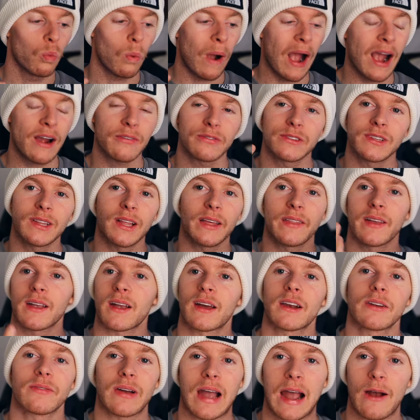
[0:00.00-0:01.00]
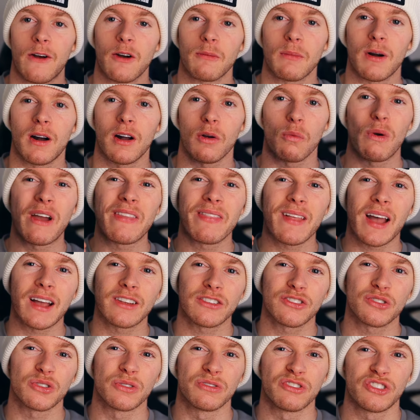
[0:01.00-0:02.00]
after like the kind of hour mark, when
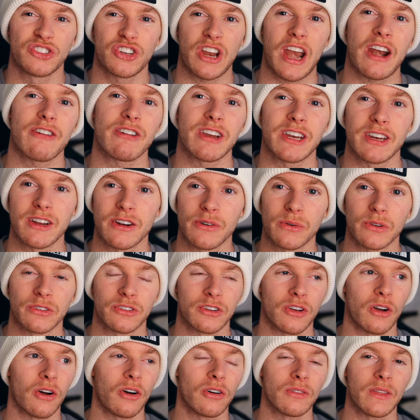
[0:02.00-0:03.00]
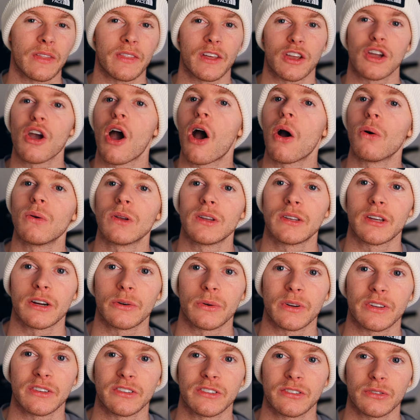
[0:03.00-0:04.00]
that sort of cherry note is gone and the cola
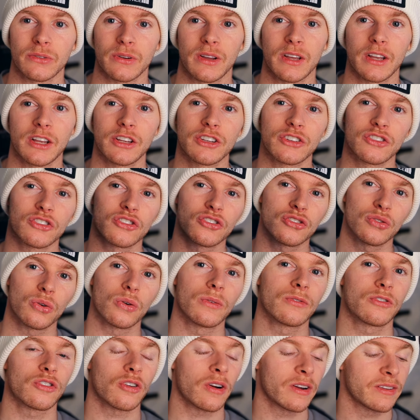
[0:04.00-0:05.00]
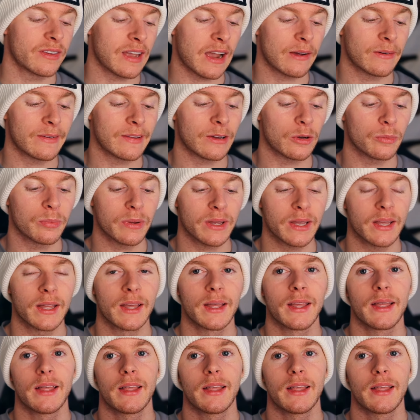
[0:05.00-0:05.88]
note is sort of dried down a little bit,